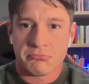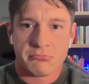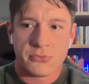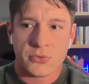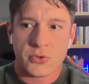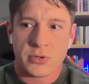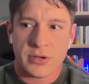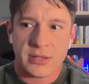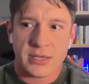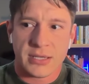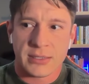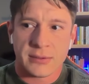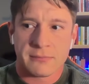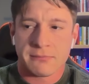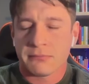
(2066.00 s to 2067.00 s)
more
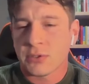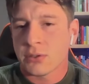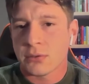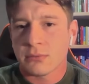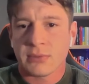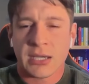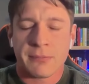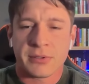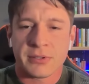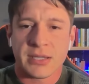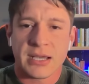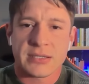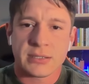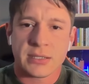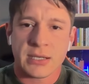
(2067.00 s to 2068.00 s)
than a couple
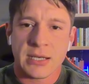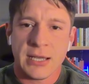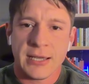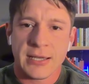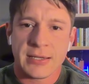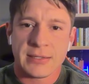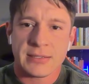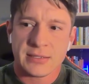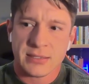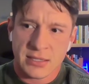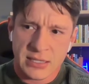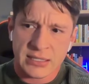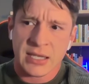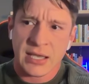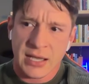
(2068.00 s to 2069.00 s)
dozen clients
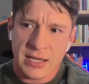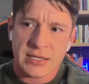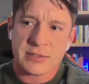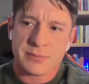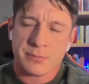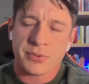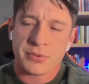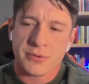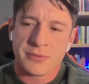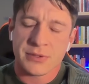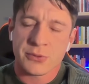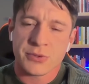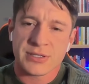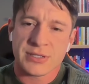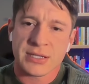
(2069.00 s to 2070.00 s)
that has proven
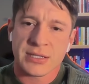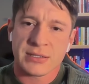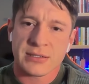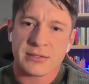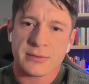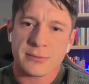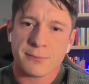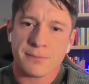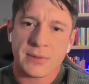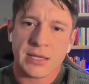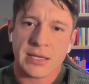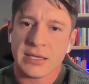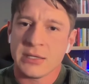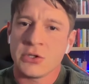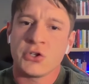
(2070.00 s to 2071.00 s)
results?
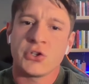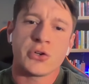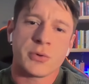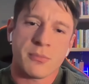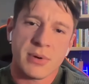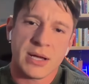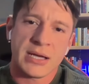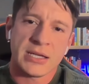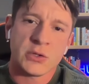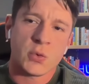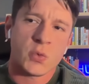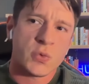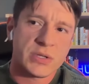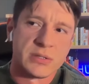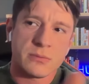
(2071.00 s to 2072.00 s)
Like, in your mind,
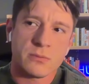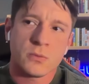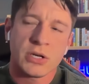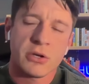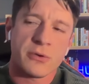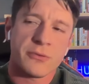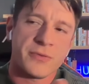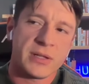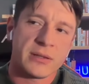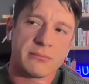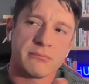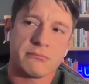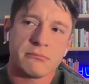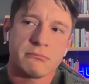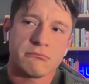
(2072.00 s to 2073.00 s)
where do you
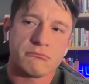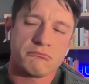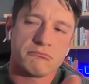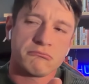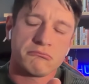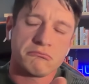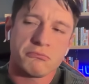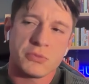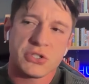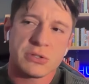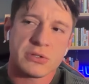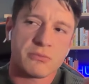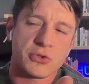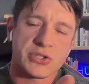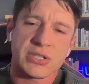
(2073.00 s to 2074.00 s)
feel
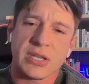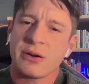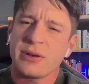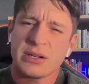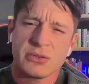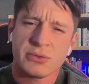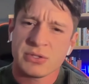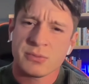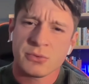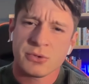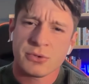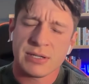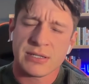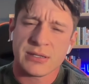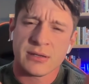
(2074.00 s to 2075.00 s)
which direction is more
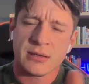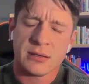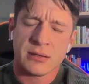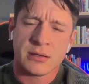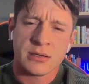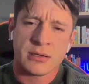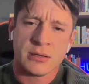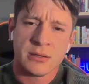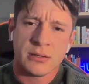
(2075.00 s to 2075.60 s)
risky here?